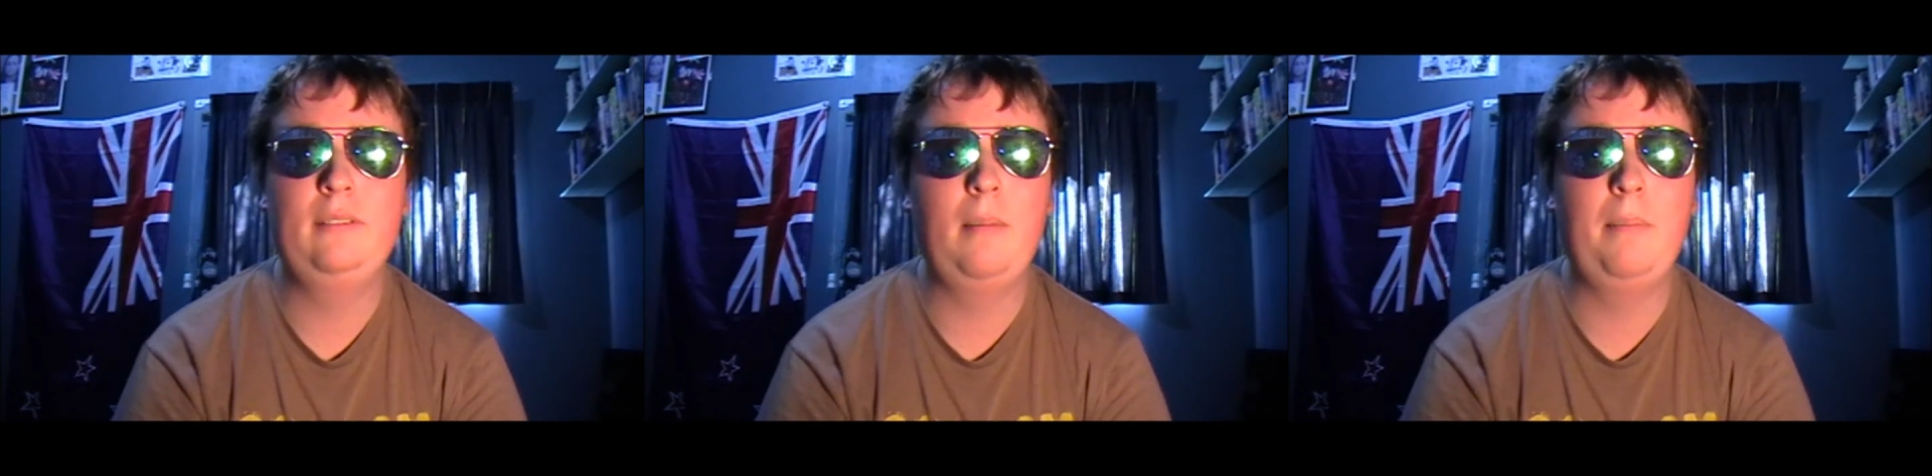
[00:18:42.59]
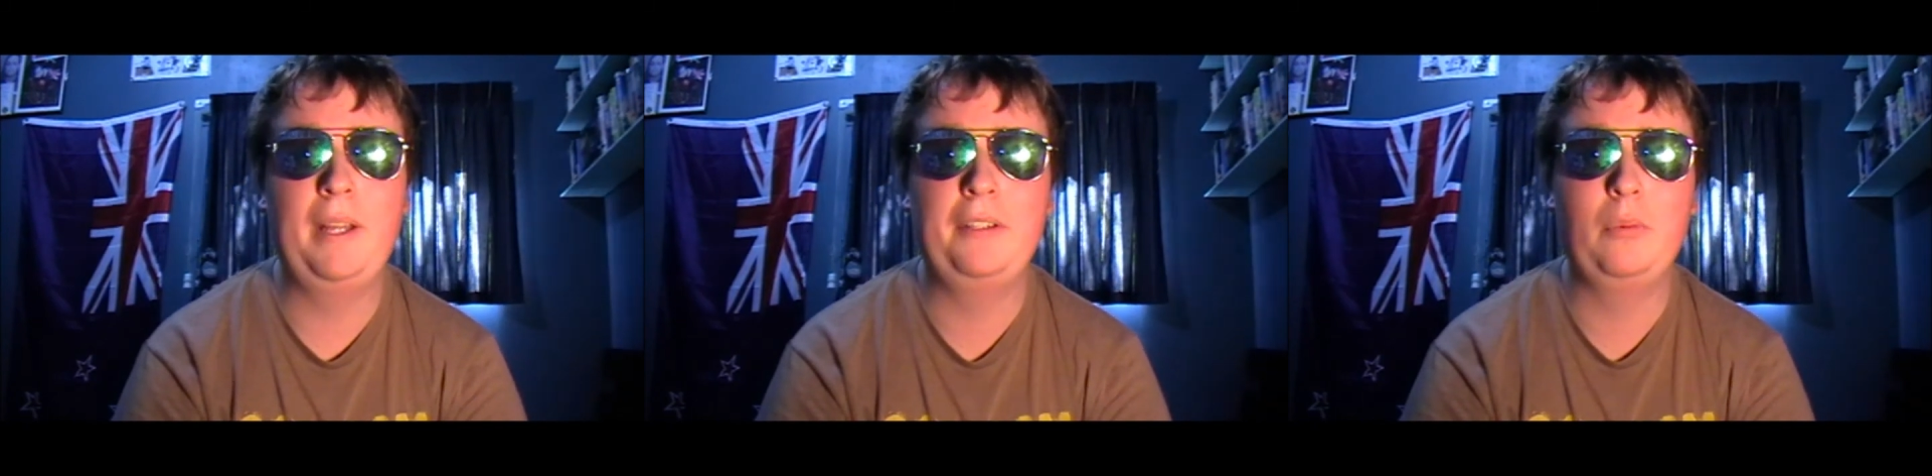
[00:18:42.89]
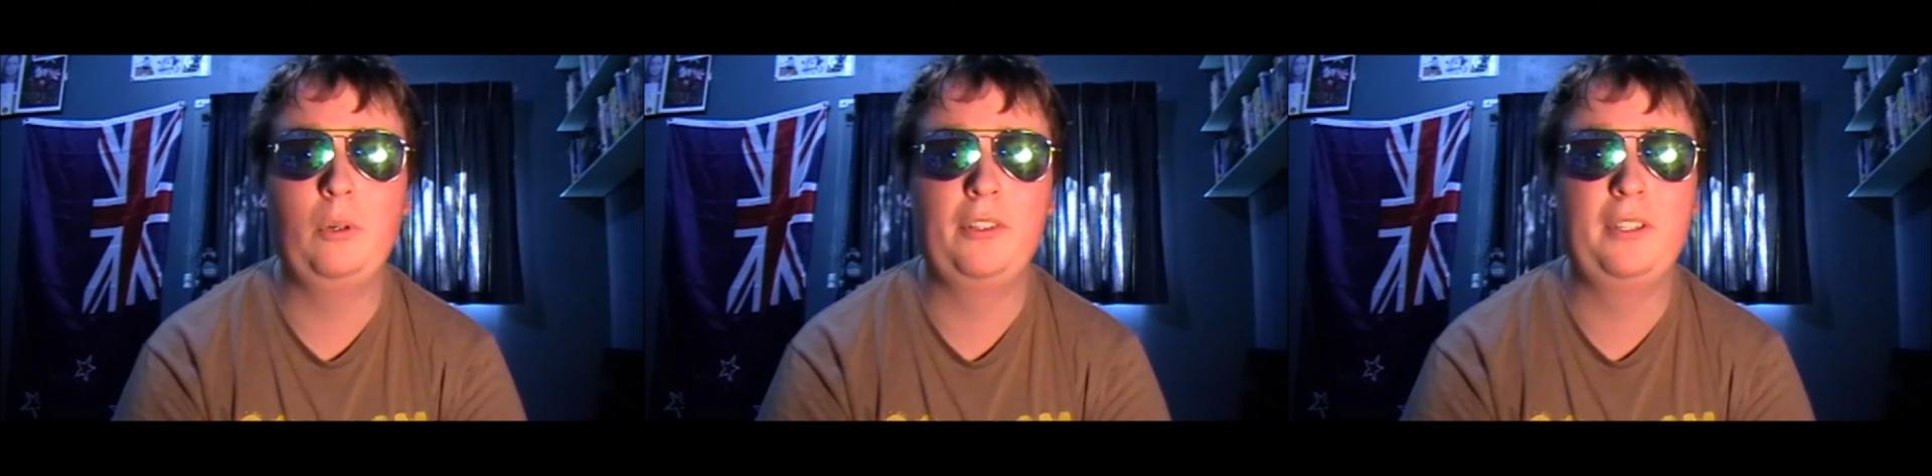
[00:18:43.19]
a best
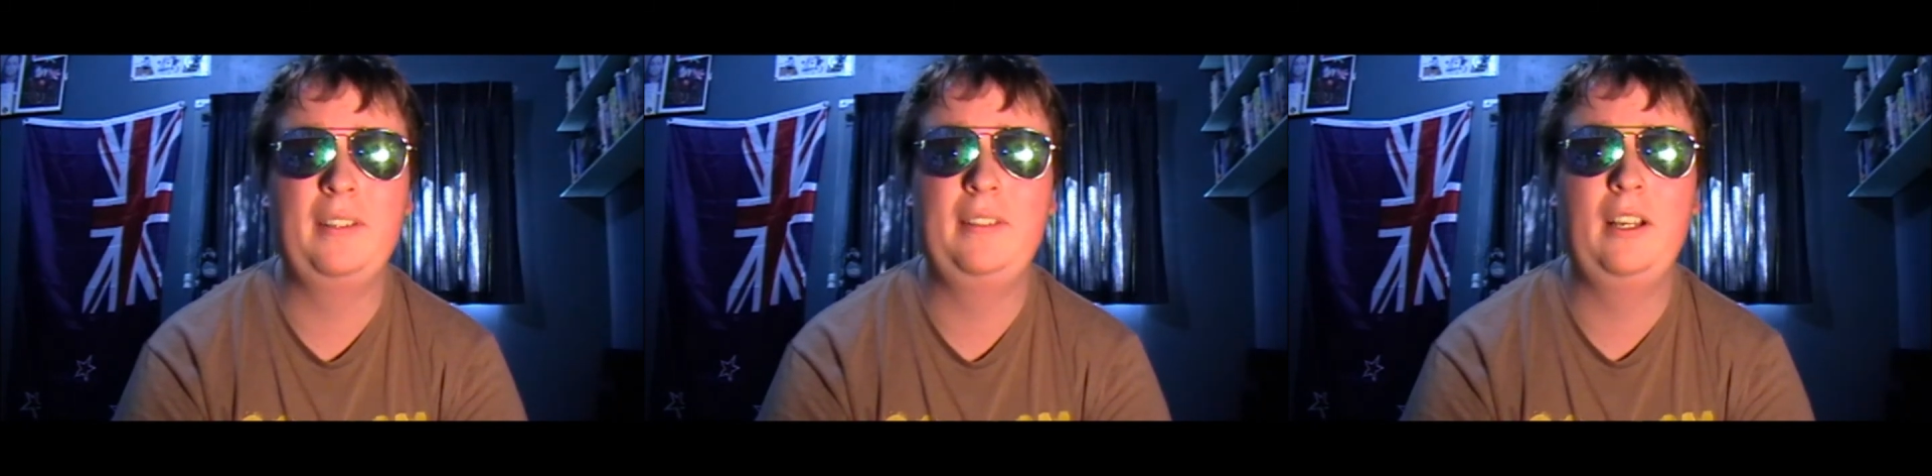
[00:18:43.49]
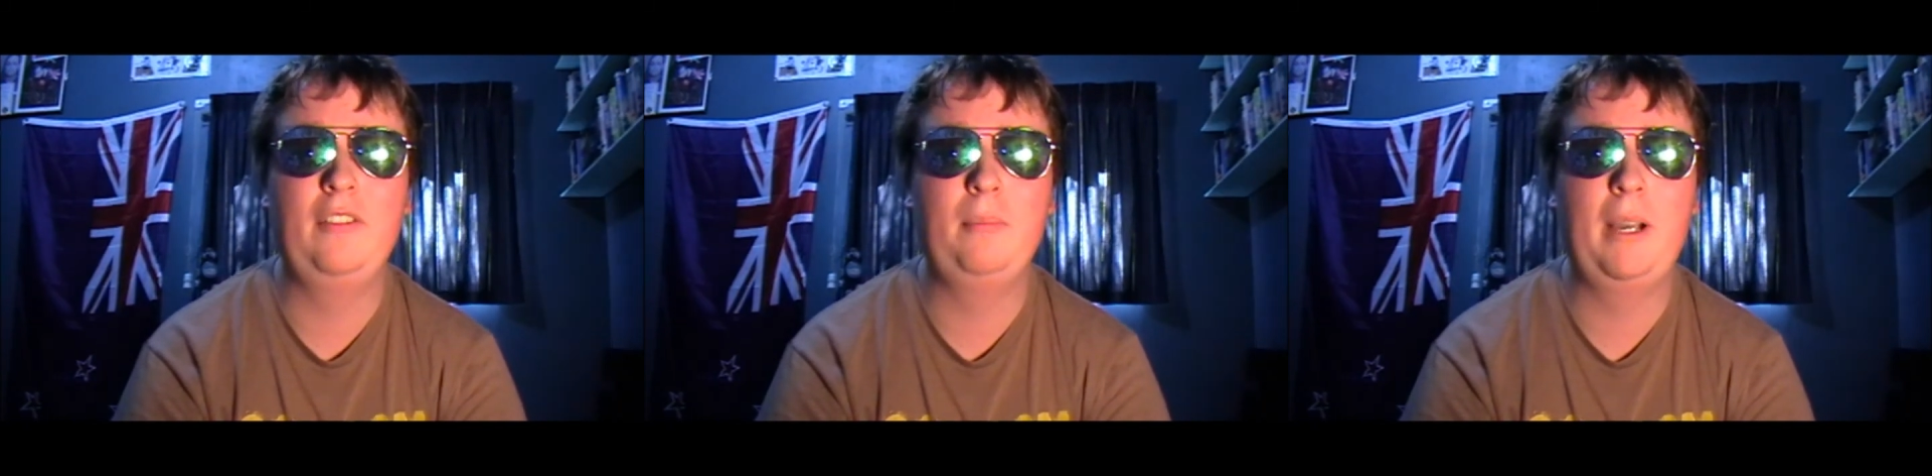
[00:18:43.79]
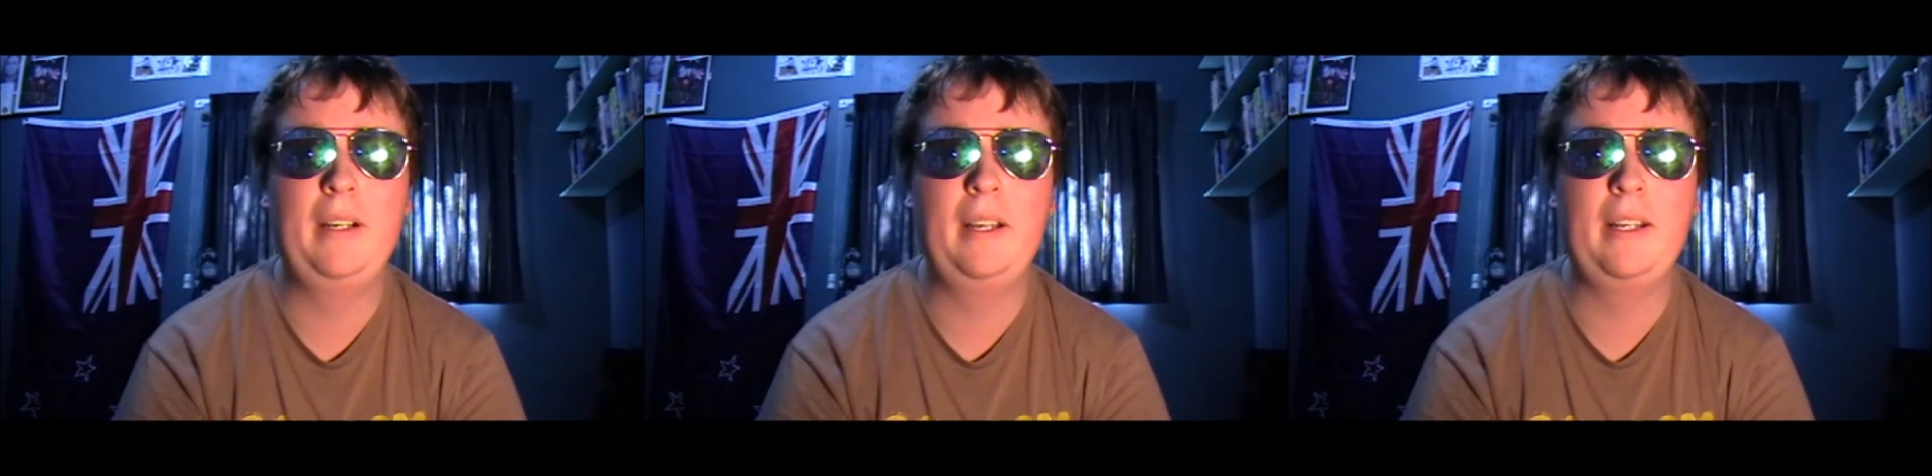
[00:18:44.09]
and worst itself
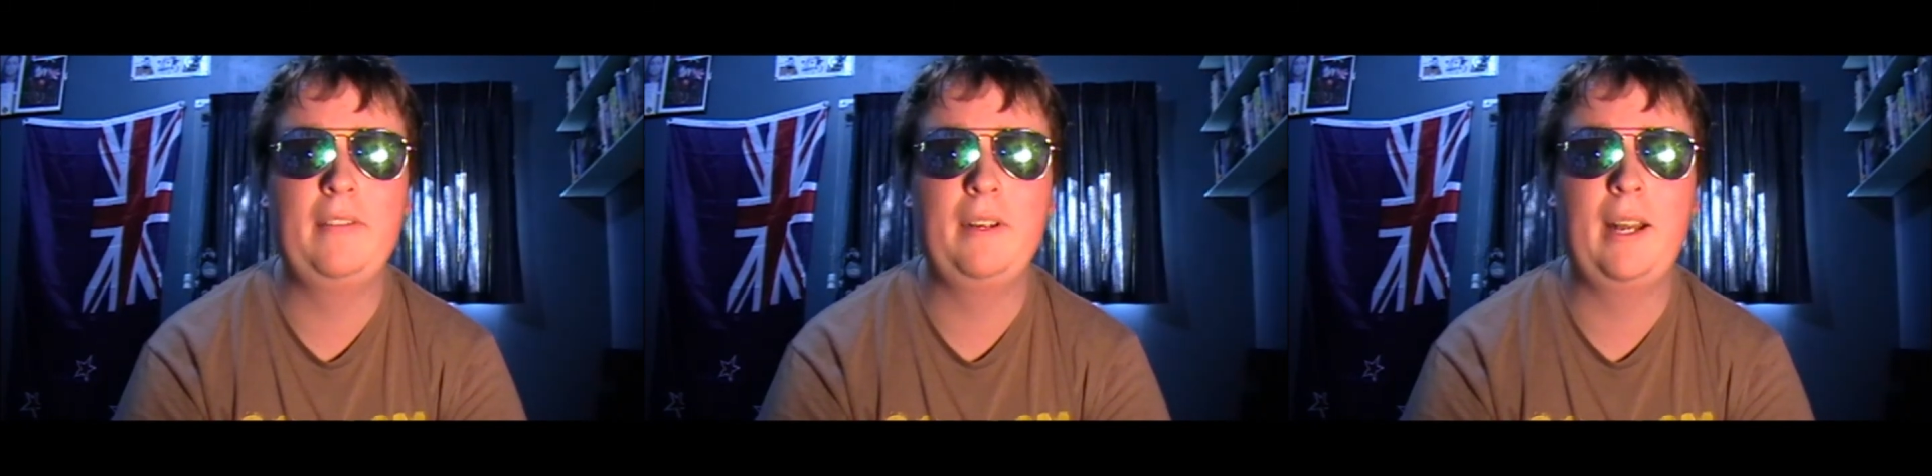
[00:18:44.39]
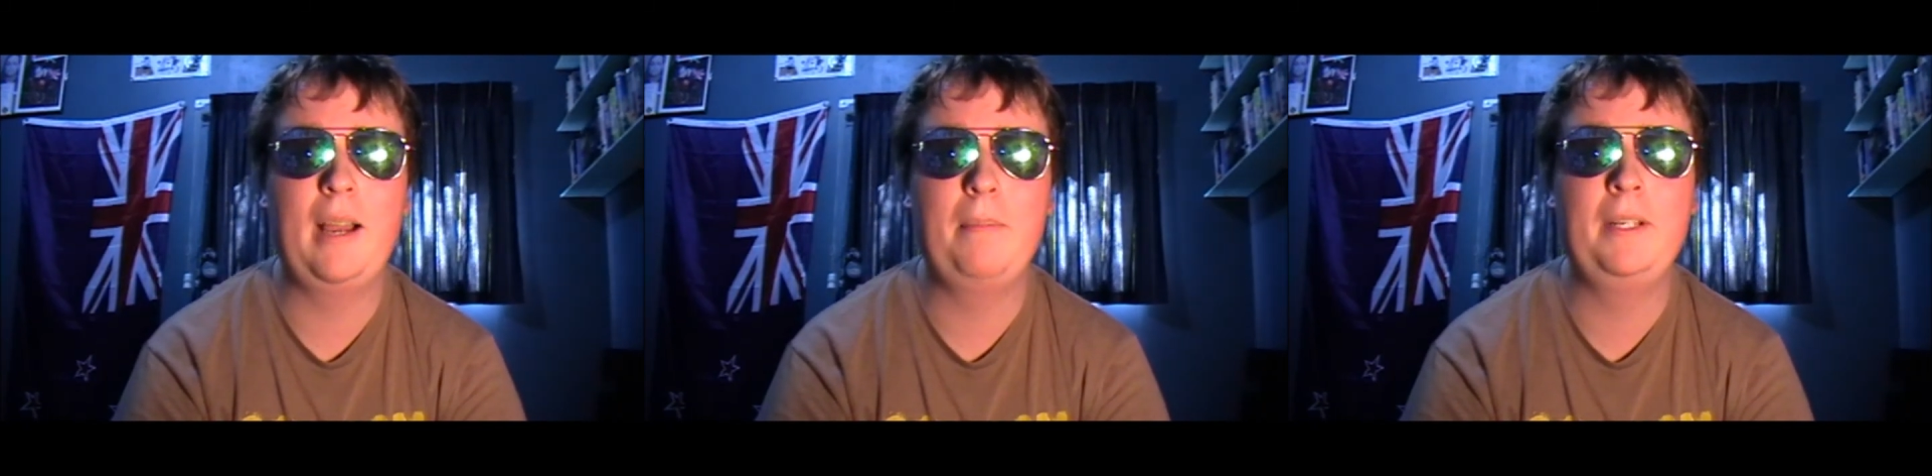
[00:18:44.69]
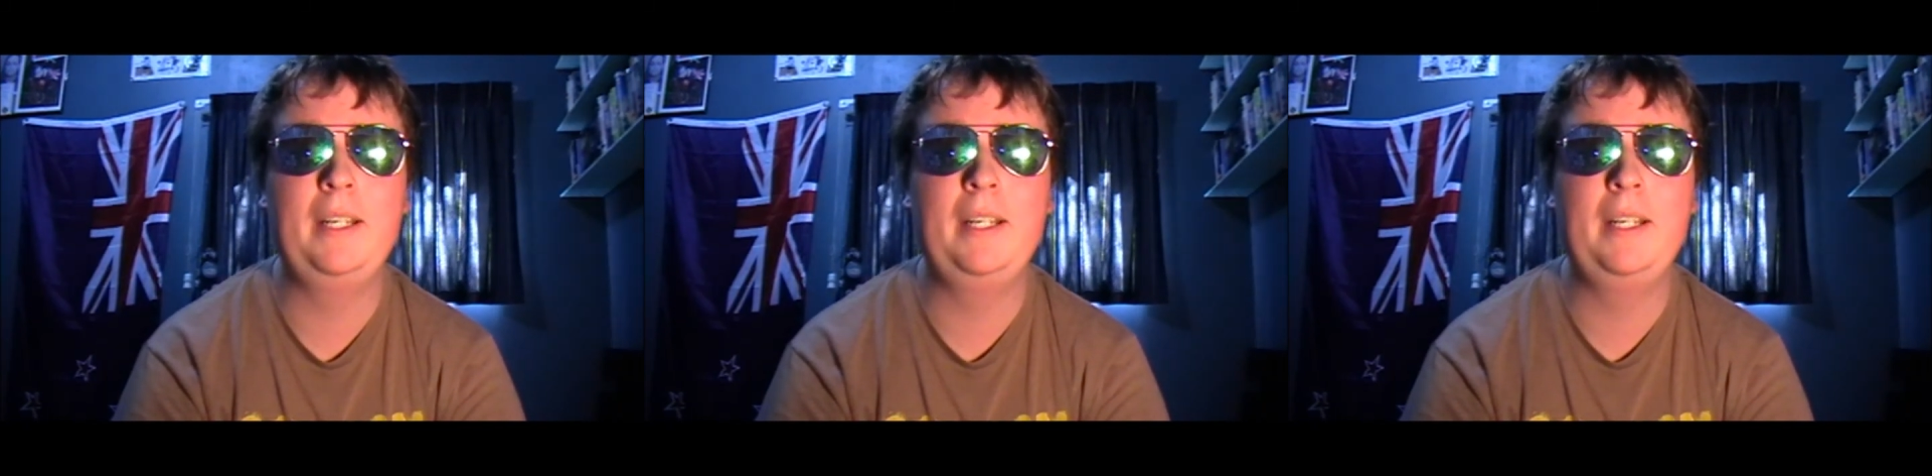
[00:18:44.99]
might not even happen.